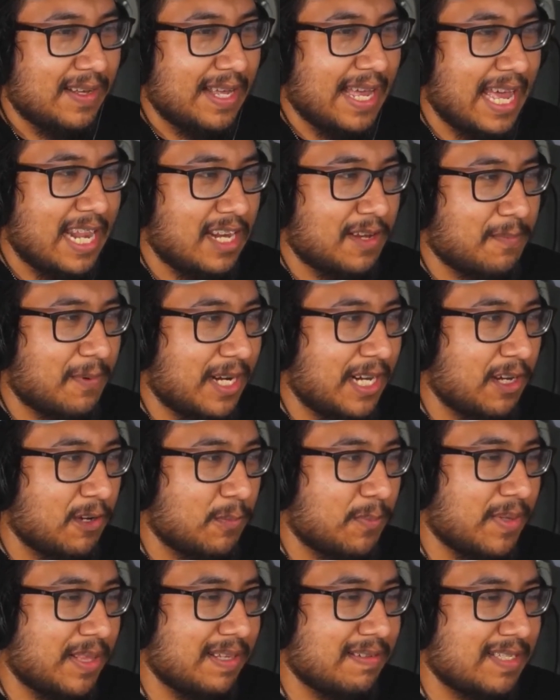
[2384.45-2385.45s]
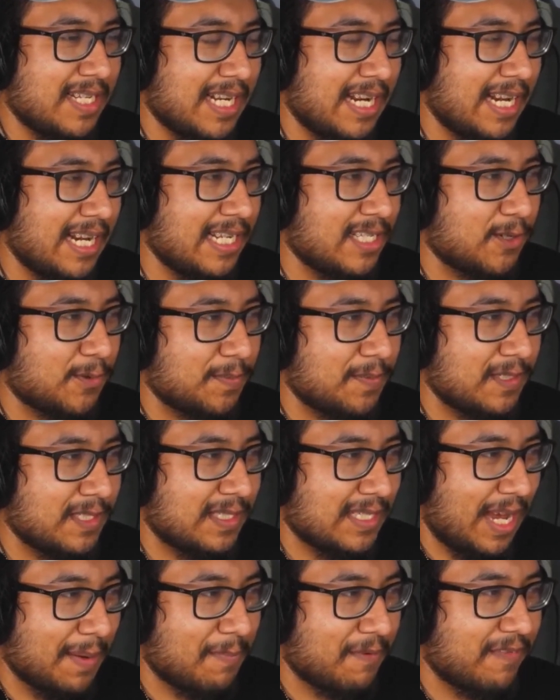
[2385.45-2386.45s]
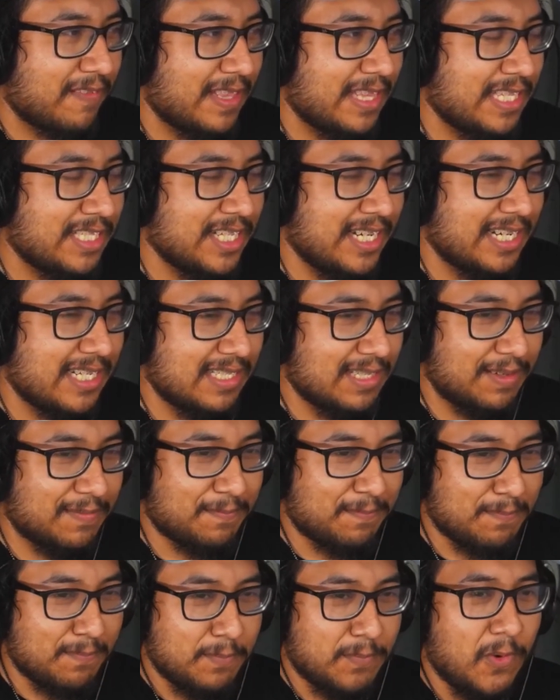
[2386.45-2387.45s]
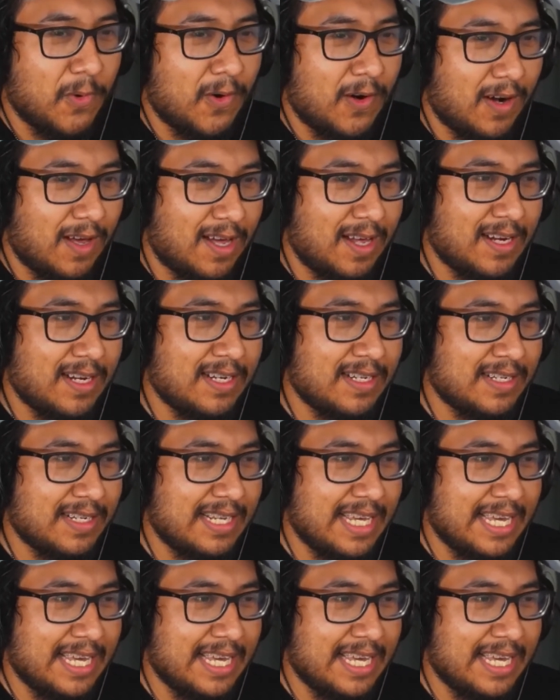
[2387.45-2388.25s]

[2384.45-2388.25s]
anybody who believes in any type of religion is a moron,